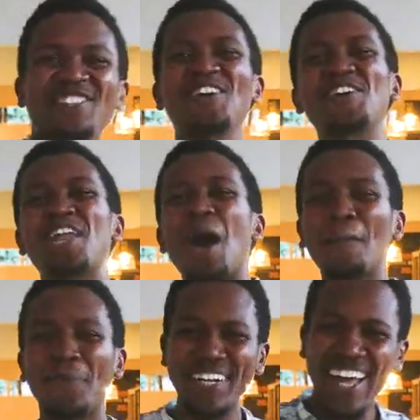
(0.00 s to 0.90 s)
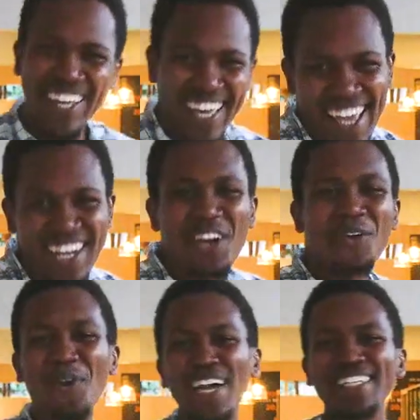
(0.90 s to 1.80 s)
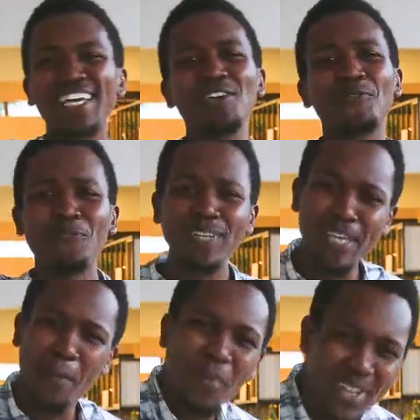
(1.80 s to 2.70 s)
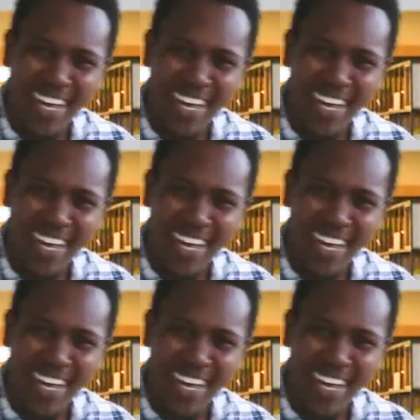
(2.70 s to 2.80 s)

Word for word: So you're now born again. Go and tell your friends I'm born